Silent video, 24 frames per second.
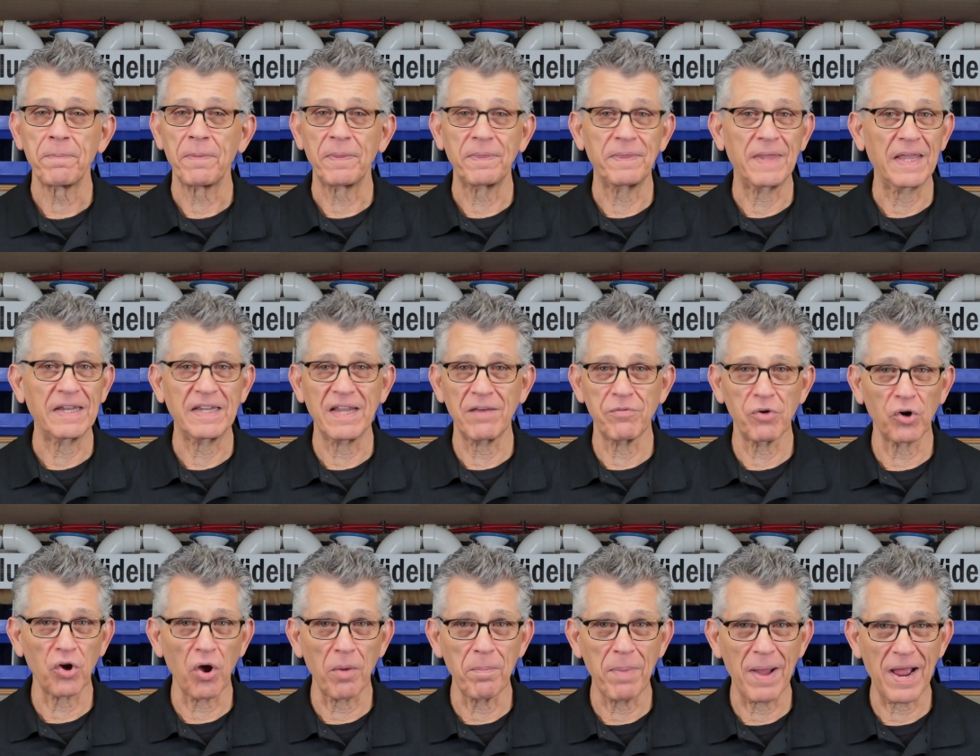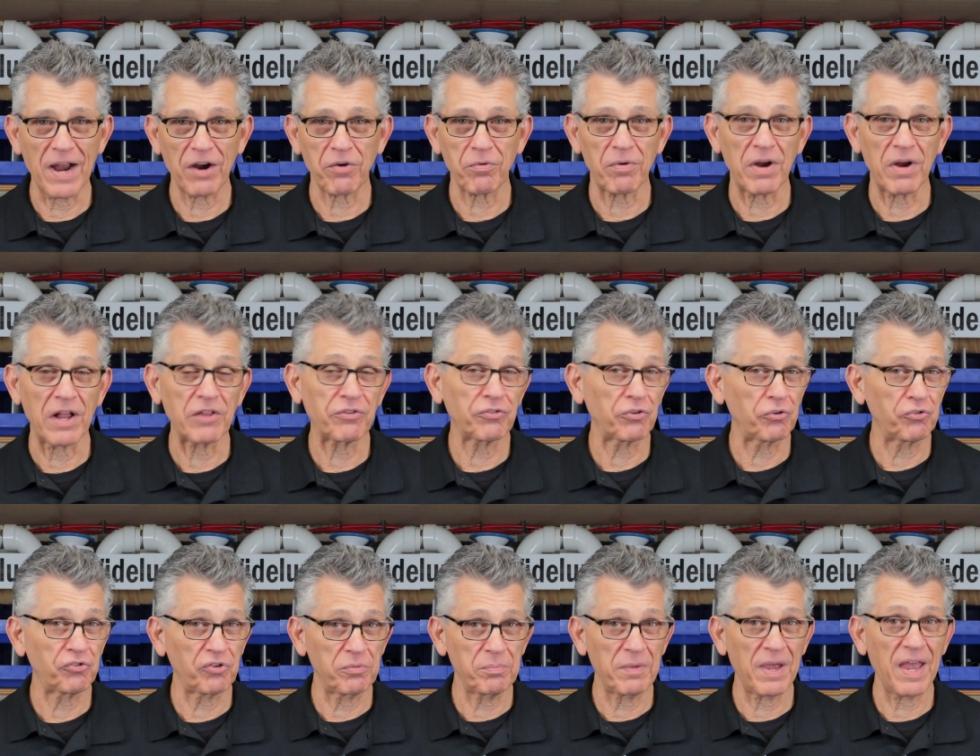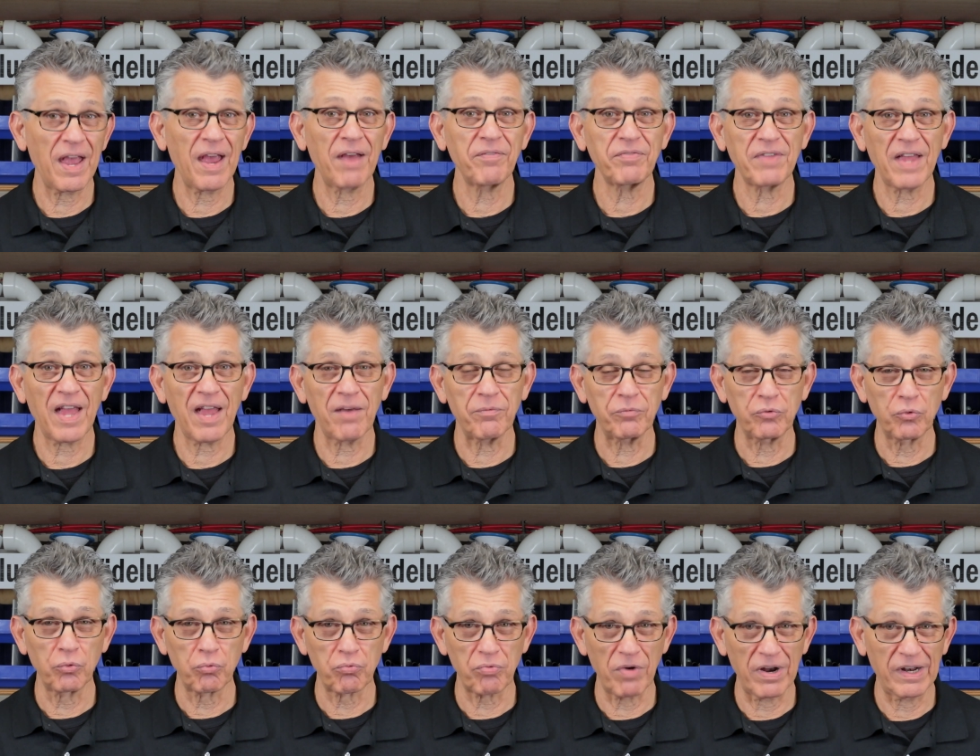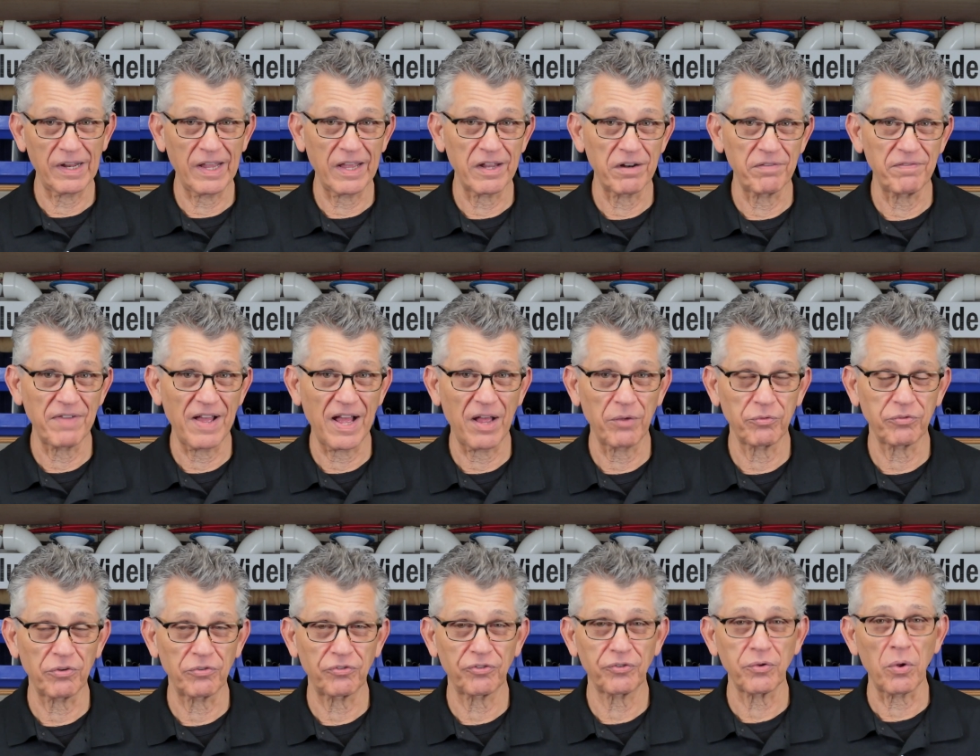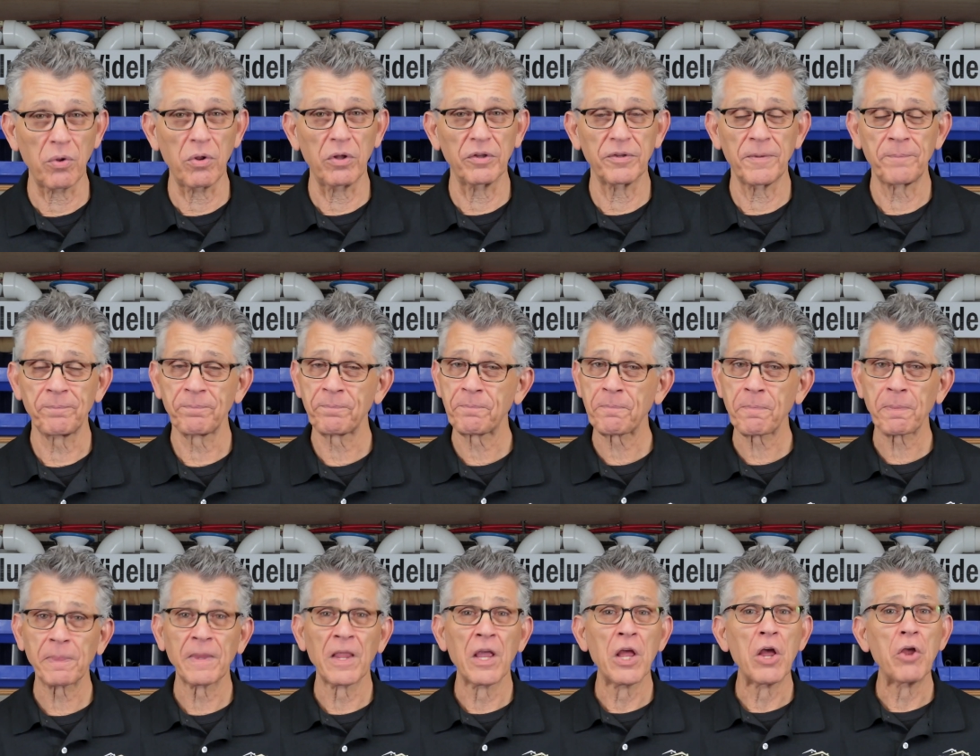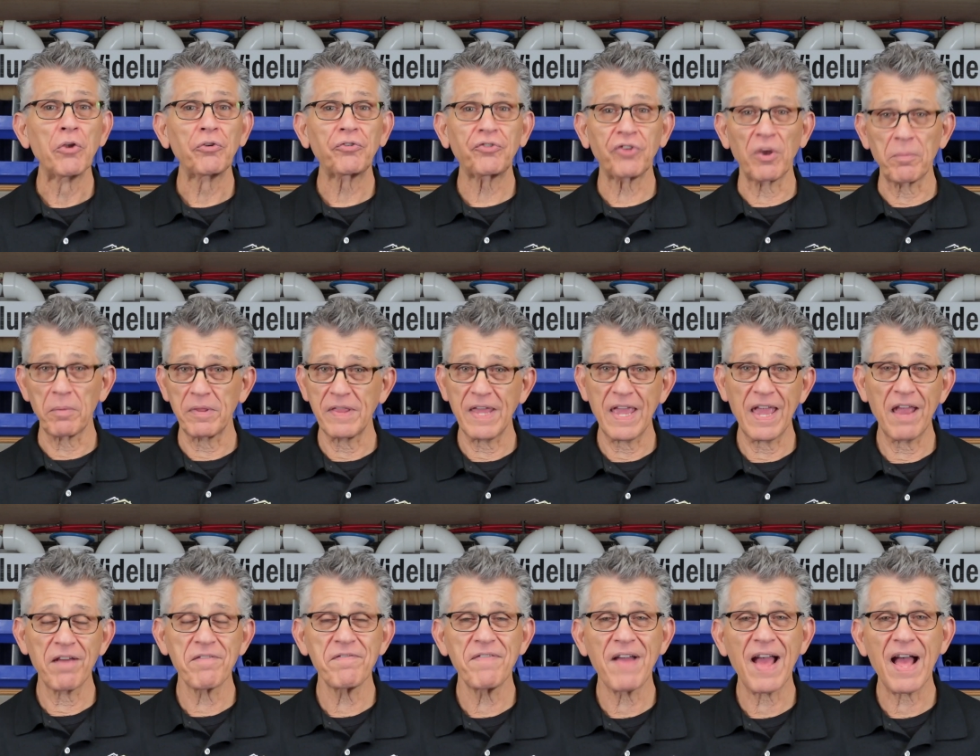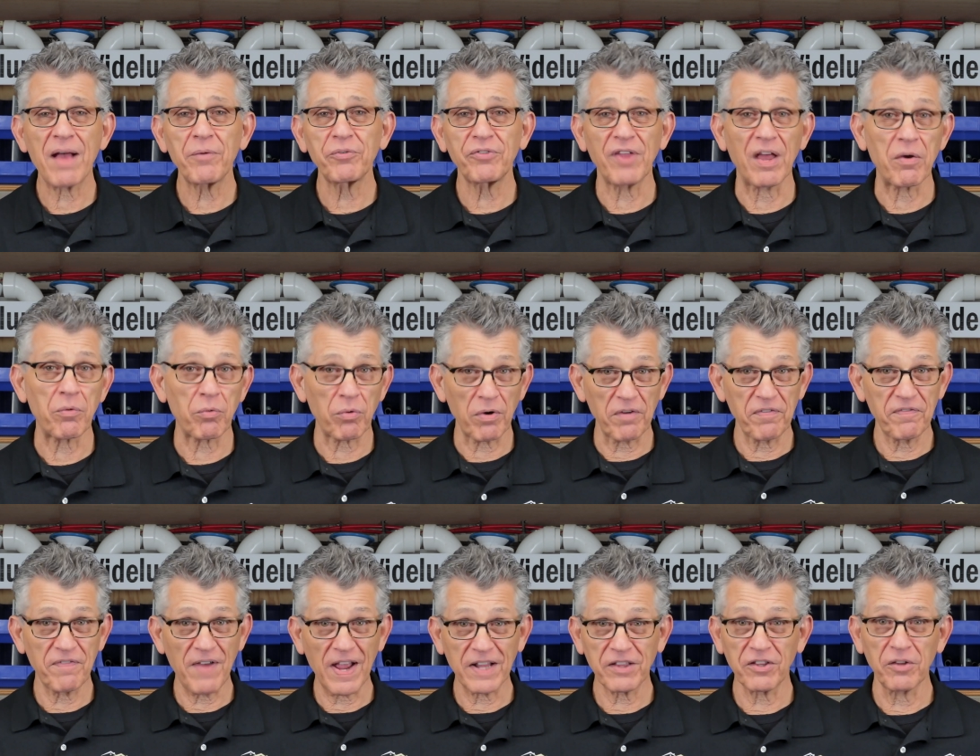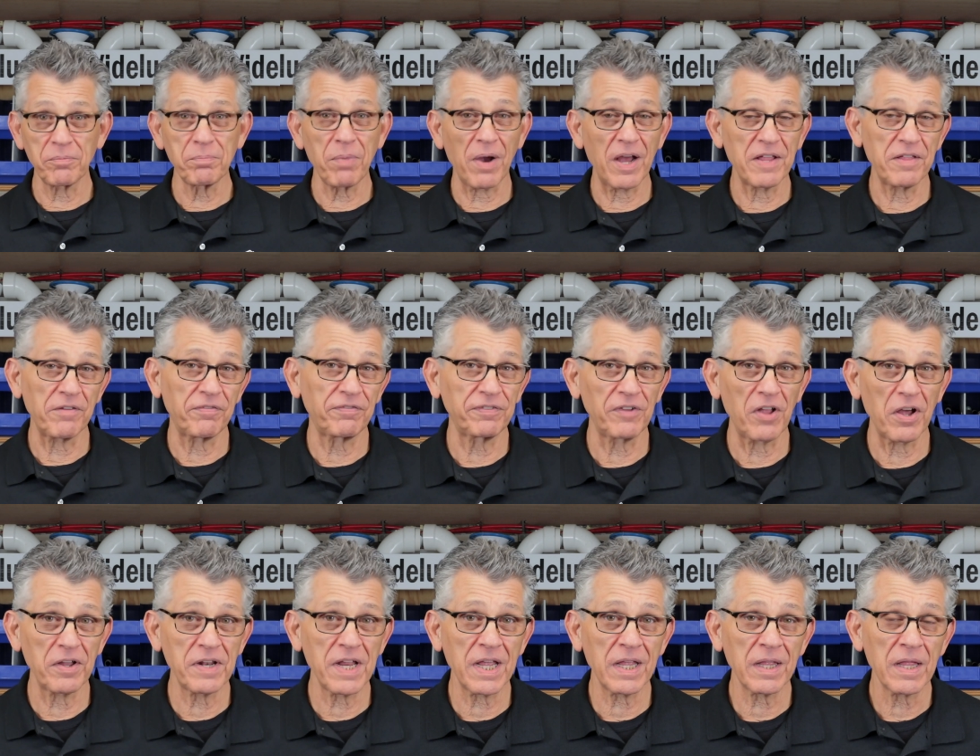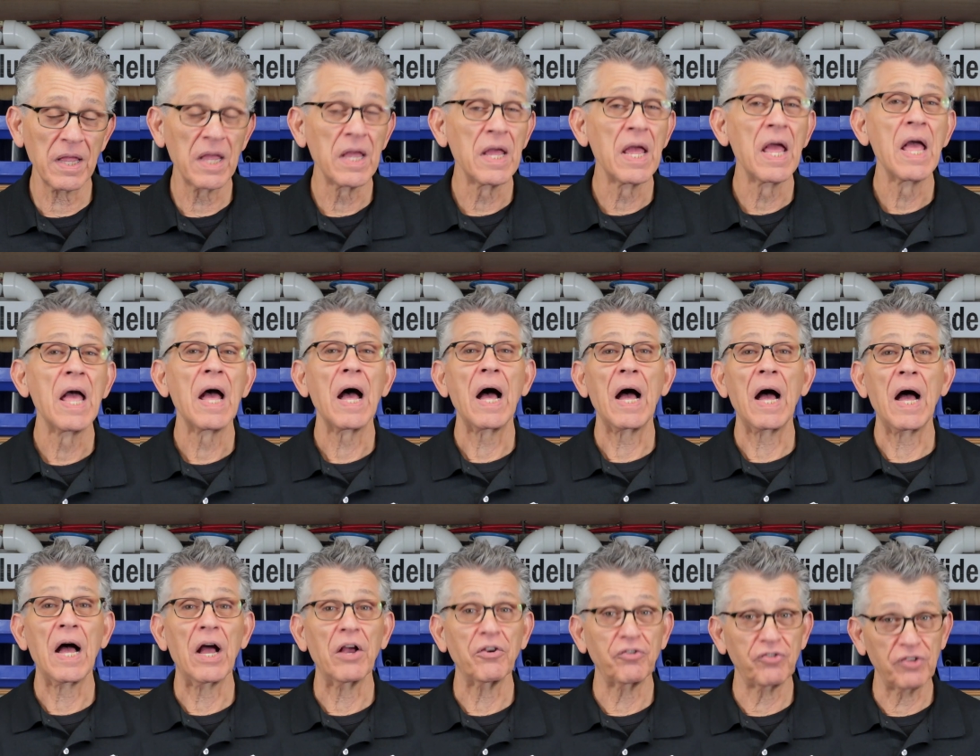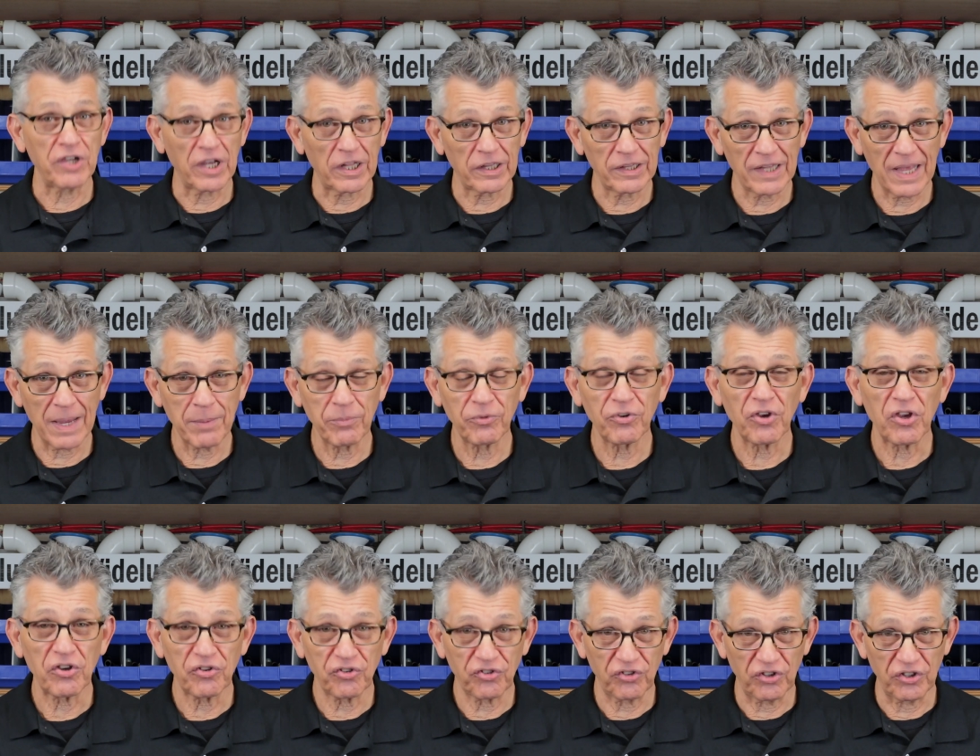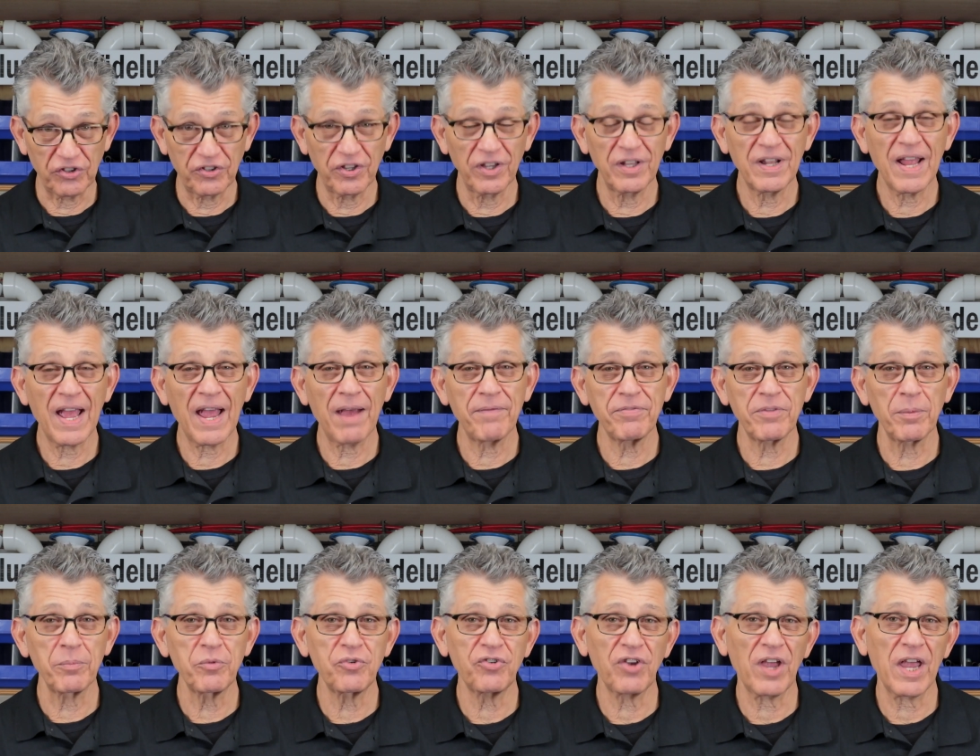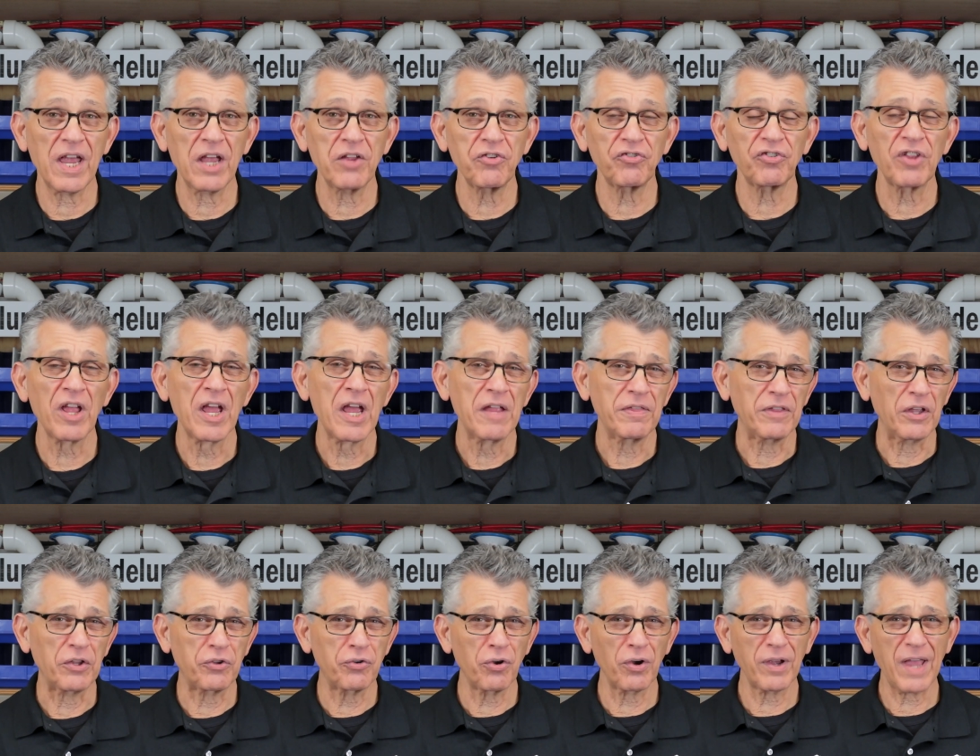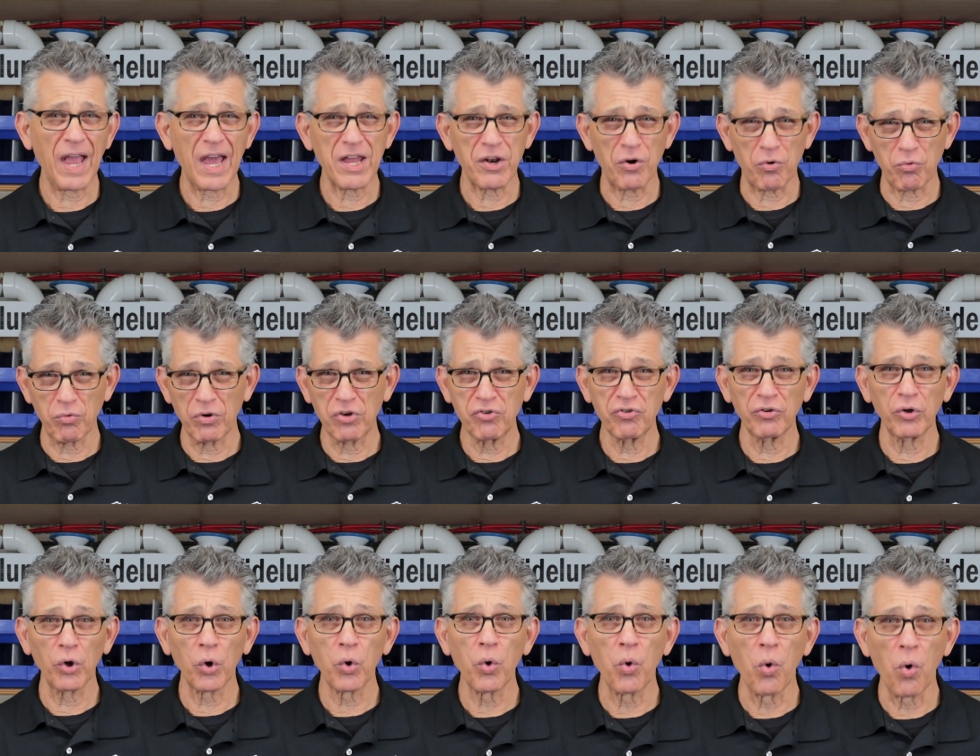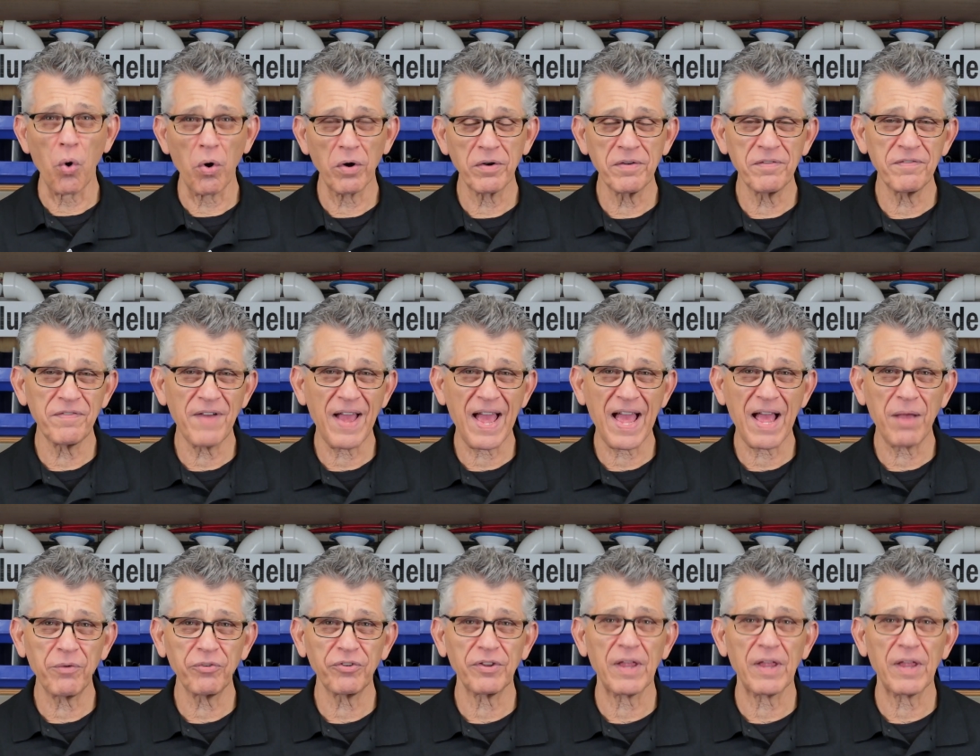they never go back right, so she may have to have new radiator valves installed. Some of the air valves that were affected by the flooding, She claimed she did have them changed. They took out original Gordon valves